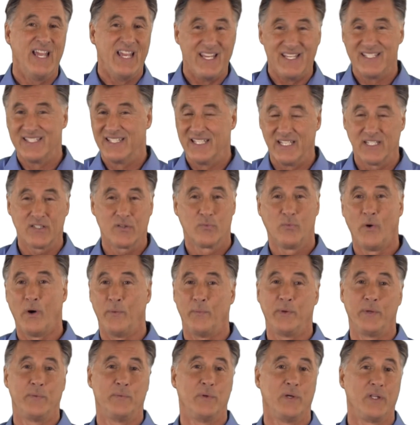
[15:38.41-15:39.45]
Is this
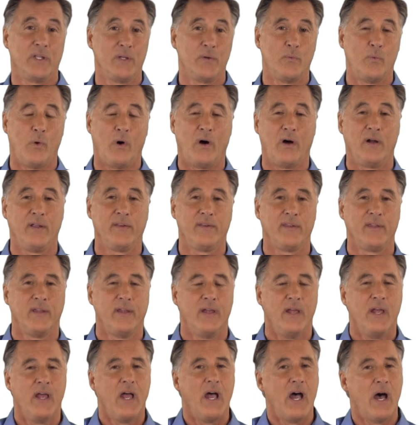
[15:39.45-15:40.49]
what we really want?
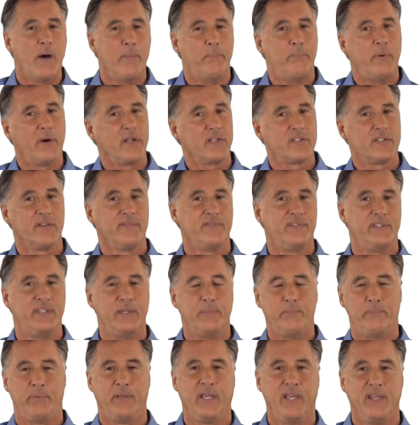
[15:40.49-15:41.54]
A bunch of
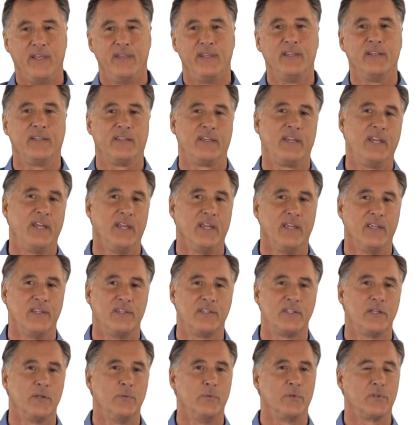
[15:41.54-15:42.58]
dependent
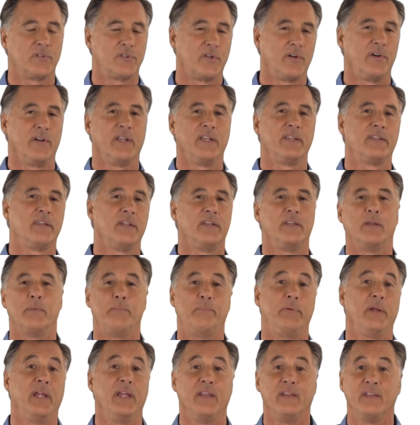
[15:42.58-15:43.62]
kids who will turn into
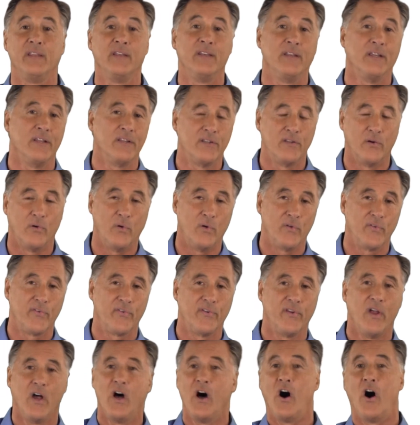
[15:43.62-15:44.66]
dependent
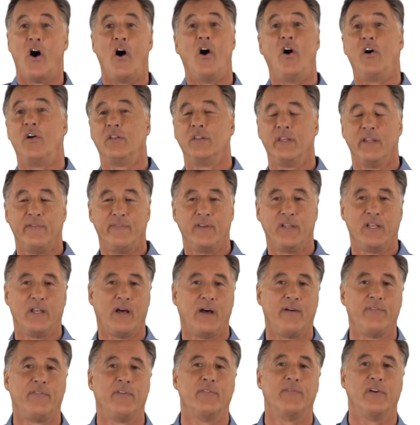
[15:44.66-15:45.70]
adults, all living
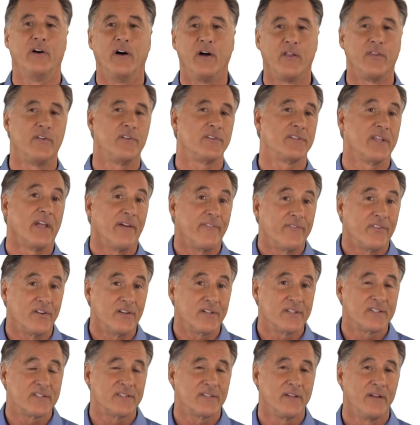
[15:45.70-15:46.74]
off of others'
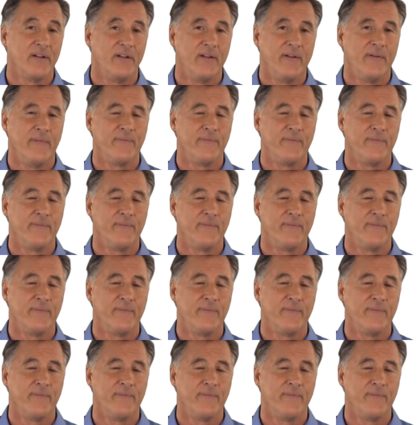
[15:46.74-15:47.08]
efforts?